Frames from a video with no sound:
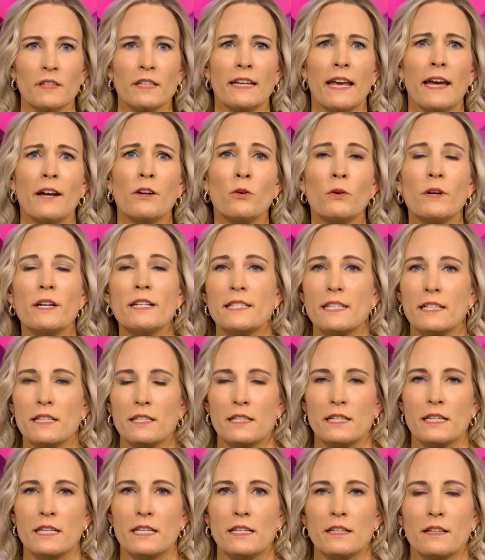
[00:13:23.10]
Category
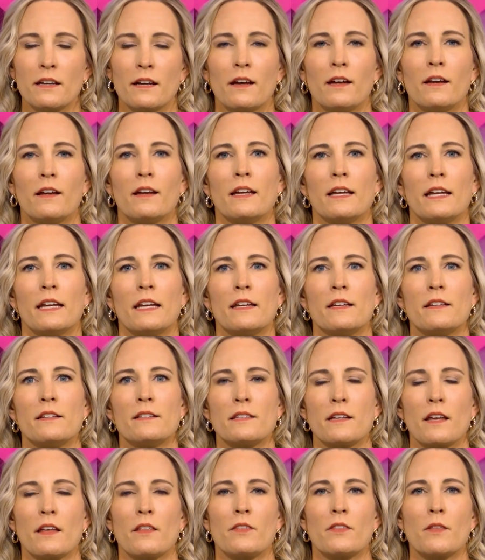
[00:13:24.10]
16
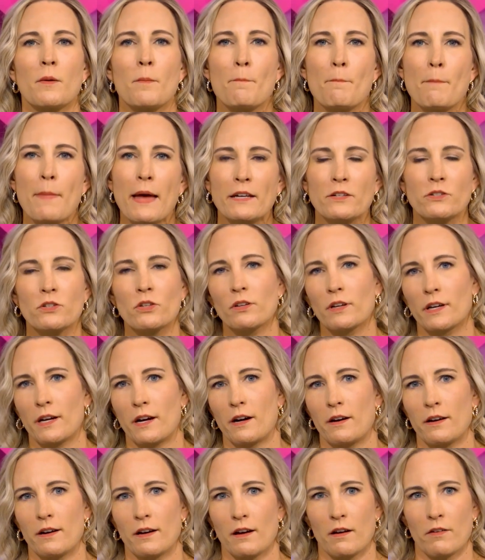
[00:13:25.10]
is the mental
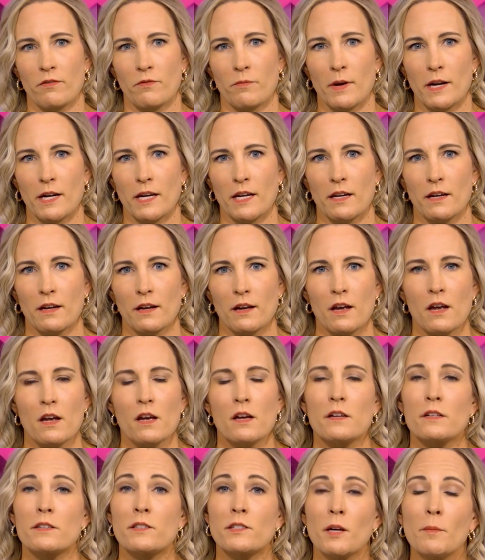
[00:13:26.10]
area of money.
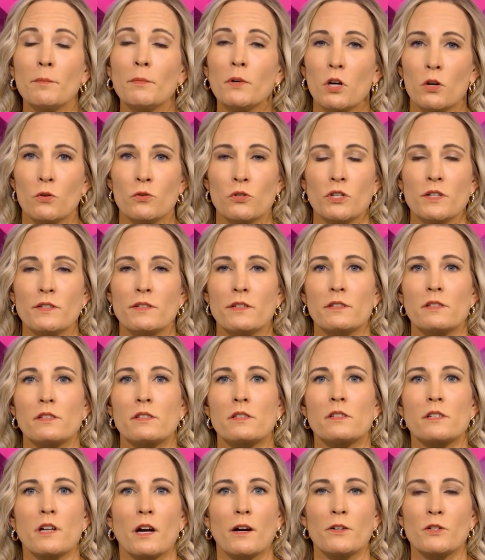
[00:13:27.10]
Some coaches
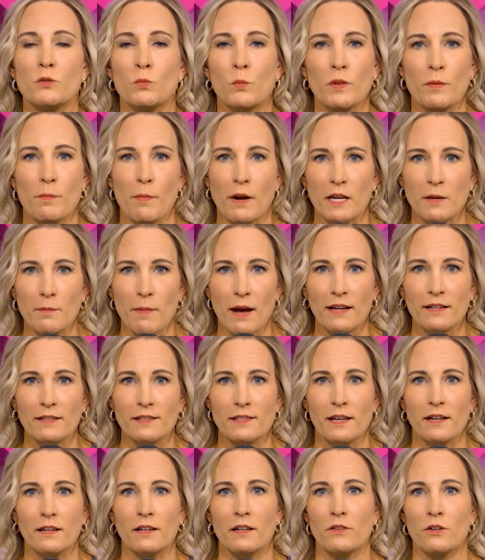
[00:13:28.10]
start with money
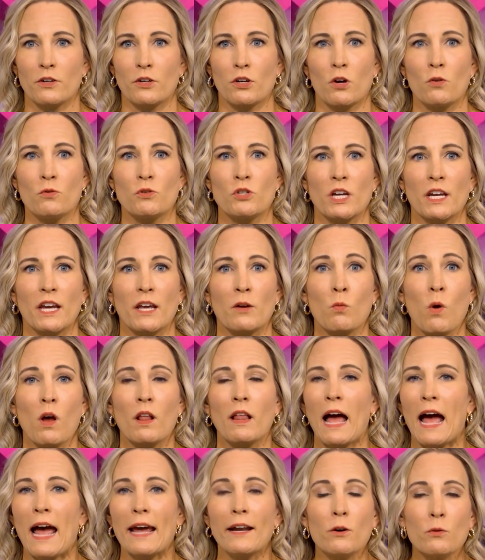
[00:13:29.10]
mindset in their coaching. And
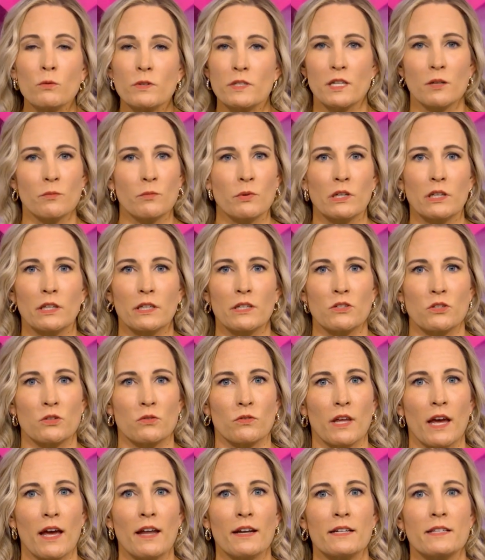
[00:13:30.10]
while I don't typically do
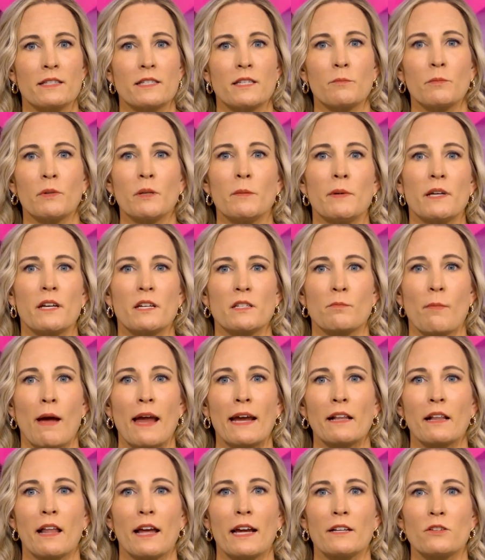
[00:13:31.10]
that, it's simply because my
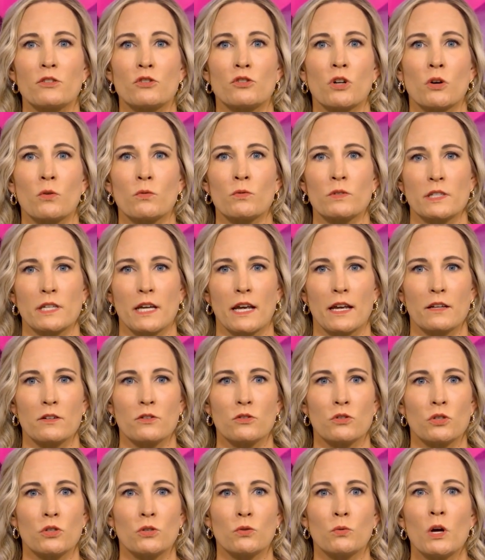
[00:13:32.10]
clients don't
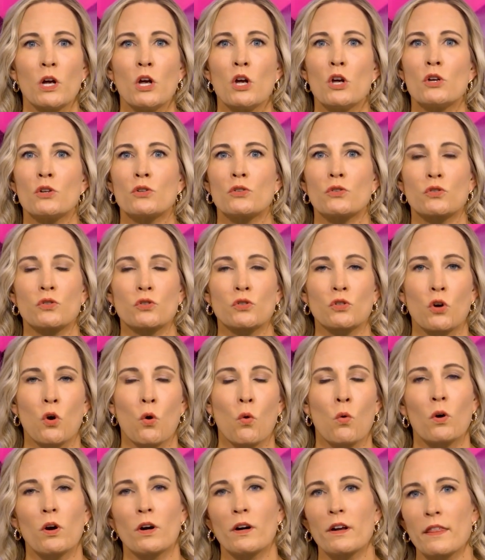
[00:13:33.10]
tend to
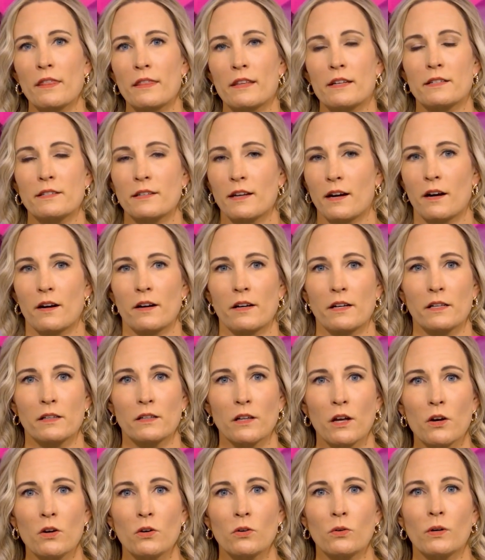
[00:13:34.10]
score this area
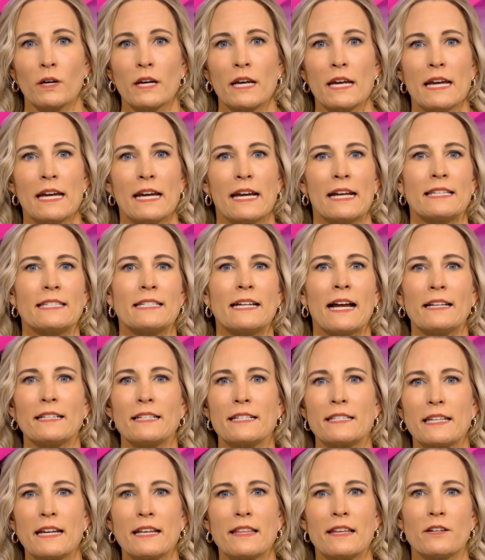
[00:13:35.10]
low. It's not to
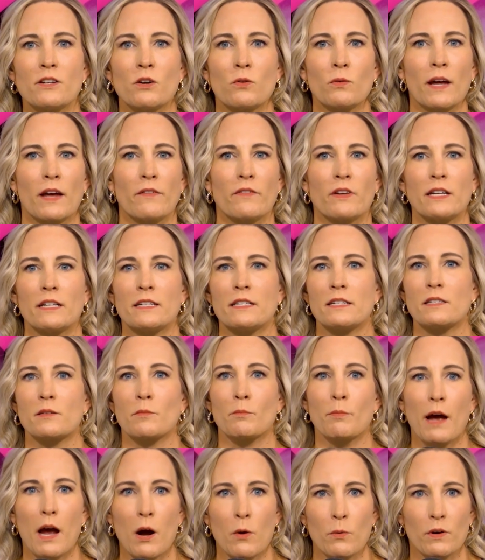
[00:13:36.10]
say they don't have any
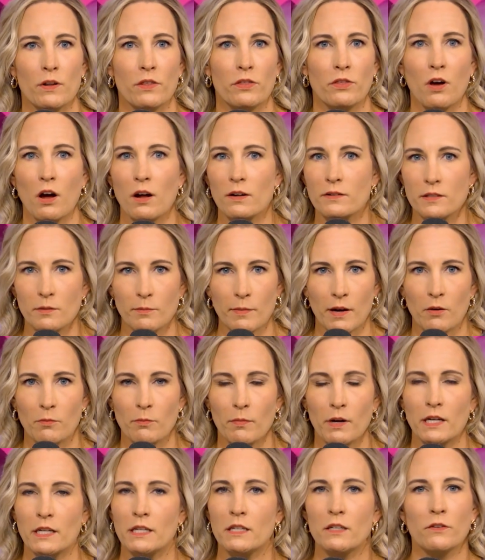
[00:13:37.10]
disempowered thoughts about
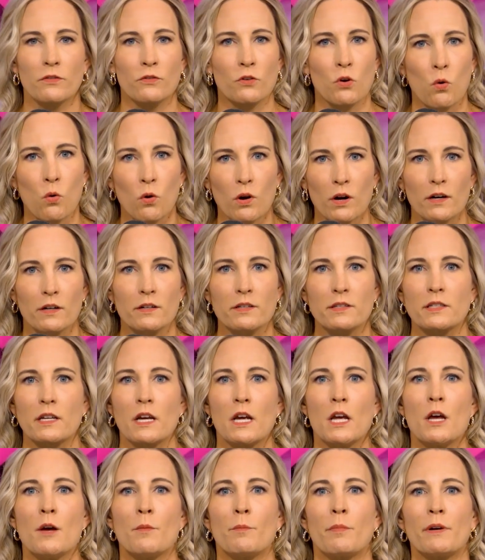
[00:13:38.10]
money, of course,
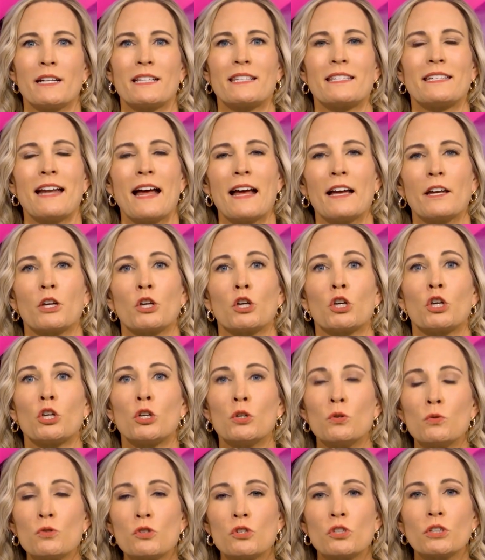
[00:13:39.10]
but it's not
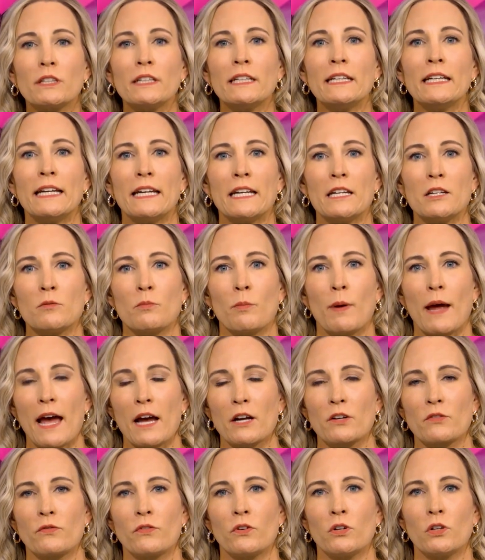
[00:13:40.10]
hugely
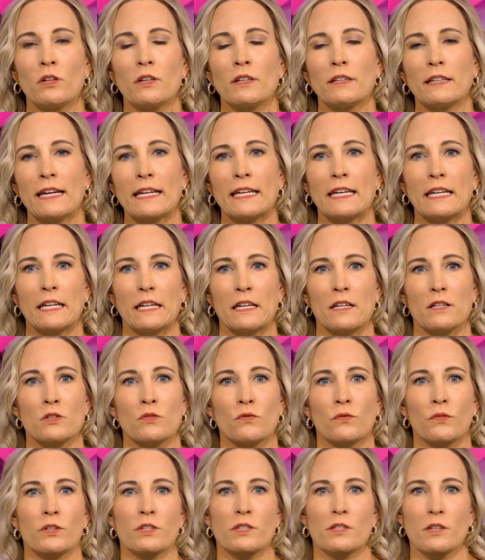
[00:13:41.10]
impactful like it is
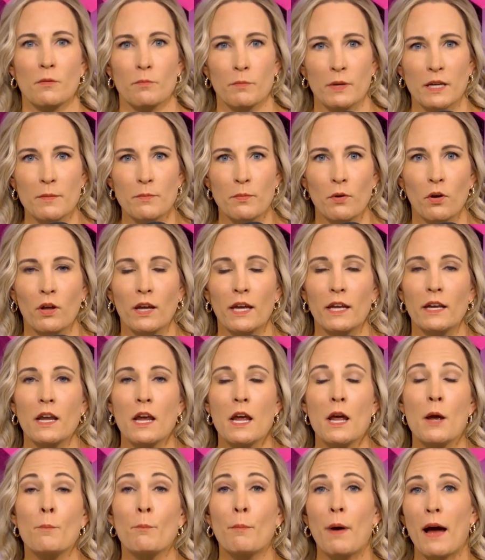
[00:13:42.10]
for some people and
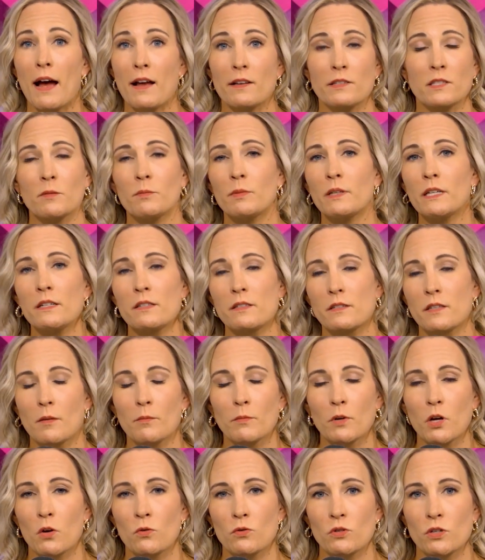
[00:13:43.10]
possibly
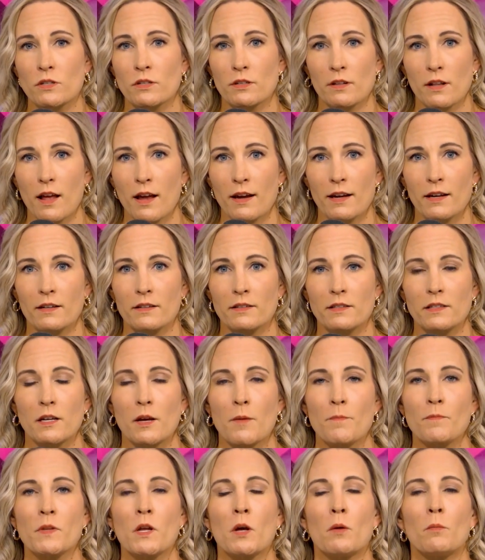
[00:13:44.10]
some coaches' clients.
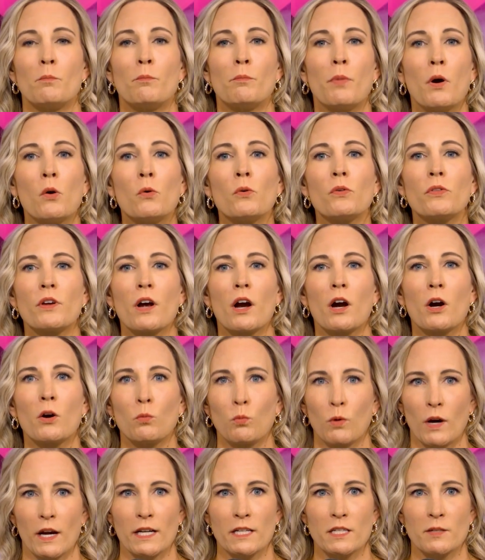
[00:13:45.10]
Both are
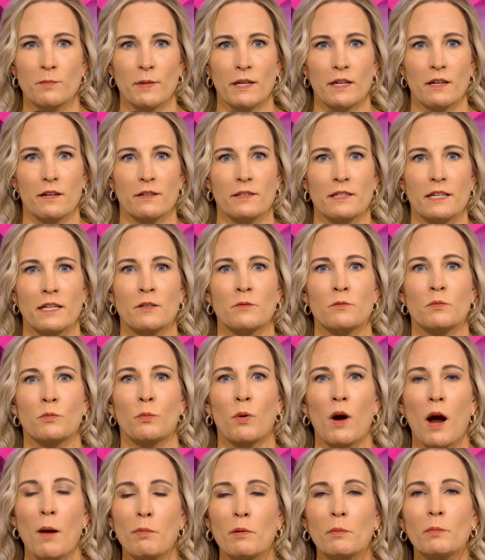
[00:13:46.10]
right because it's
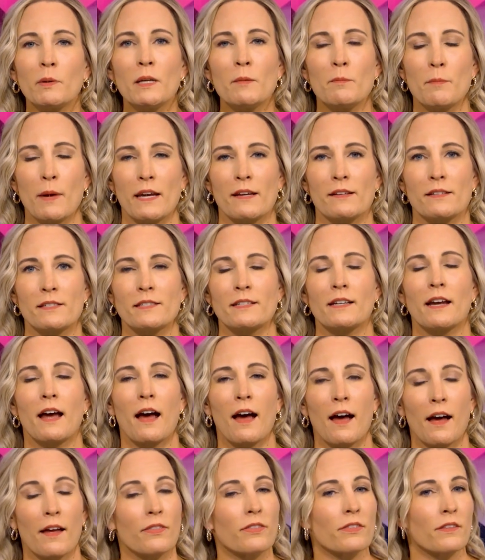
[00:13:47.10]
probably based
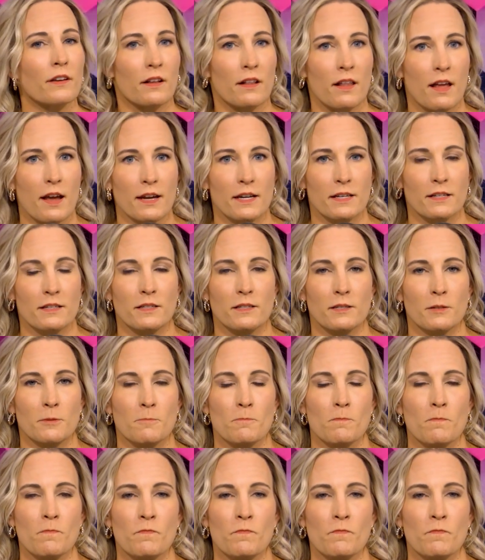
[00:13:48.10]
on the client.